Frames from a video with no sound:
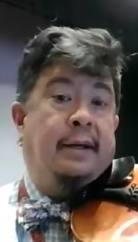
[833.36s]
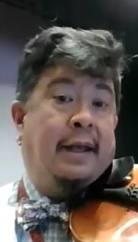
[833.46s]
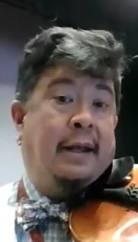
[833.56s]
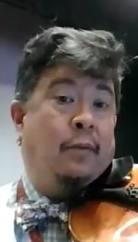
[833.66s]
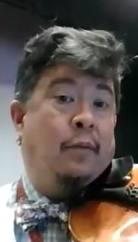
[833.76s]

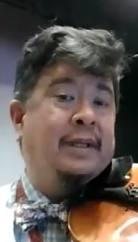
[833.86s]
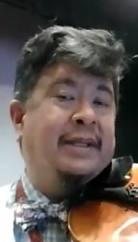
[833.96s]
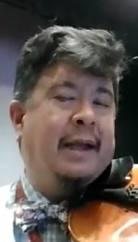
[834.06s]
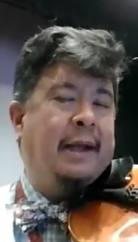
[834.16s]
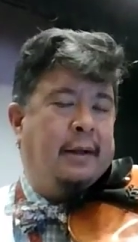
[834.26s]
that will
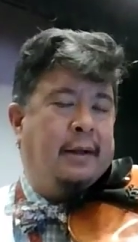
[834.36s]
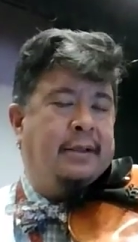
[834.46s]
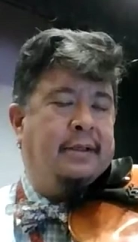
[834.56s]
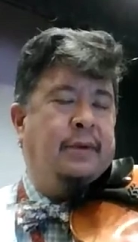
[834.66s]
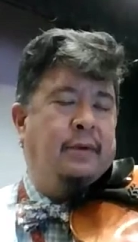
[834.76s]
tell
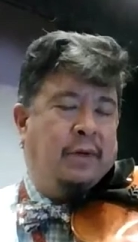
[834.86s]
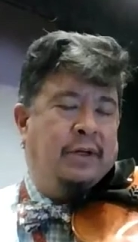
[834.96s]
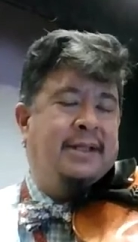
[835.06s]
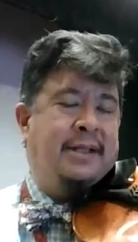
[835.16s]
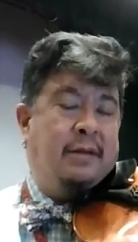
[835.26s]
us when
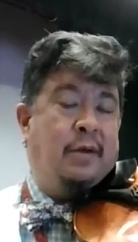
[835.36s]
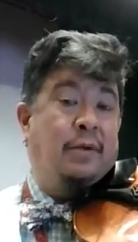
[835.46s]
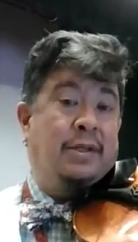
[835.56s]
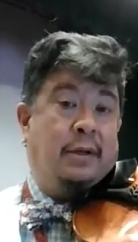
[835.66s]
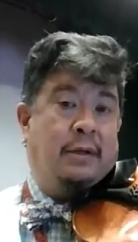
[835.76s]
you see
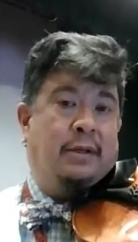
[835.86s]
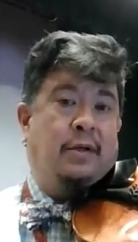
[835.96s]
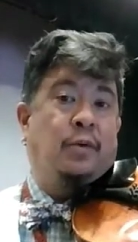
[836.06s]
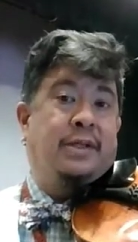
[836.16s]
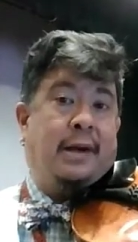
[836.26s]
those
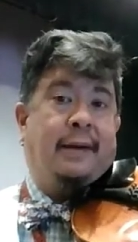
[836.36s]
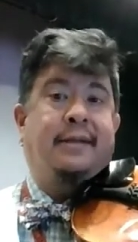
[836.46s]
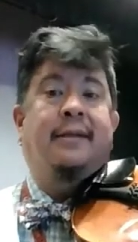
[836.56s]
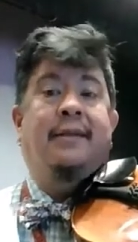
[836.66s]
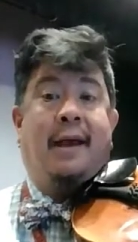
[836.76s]
dots.